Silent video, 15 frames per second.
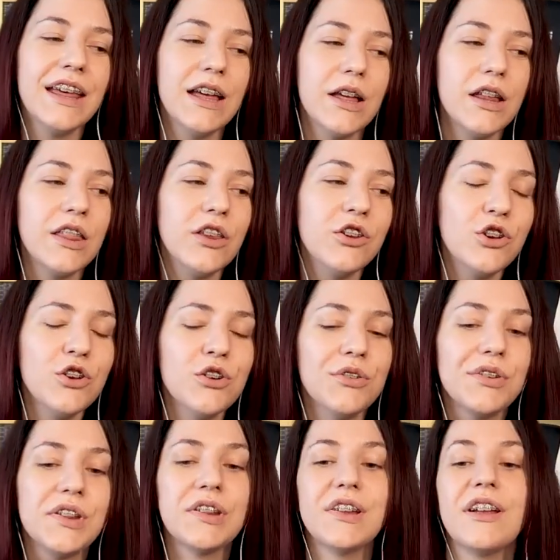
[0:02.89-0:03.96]
a
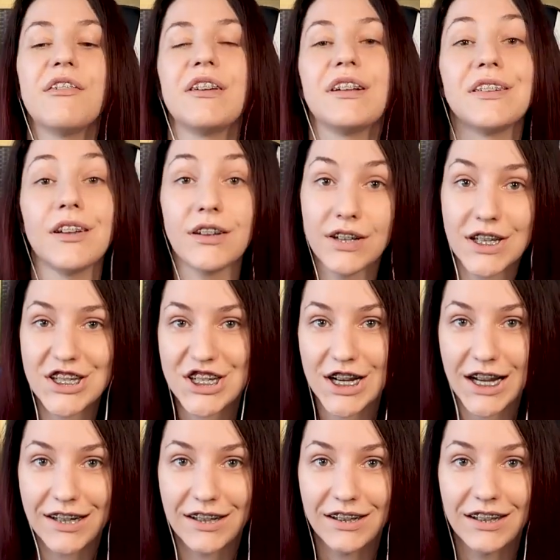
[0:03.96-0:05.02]
new series on the
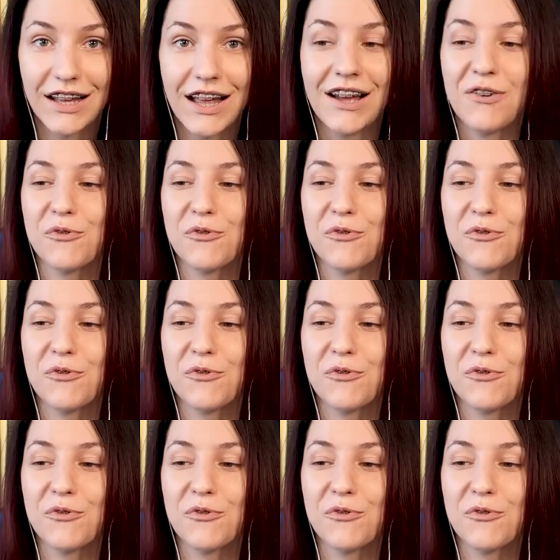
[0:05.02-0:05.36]
channel.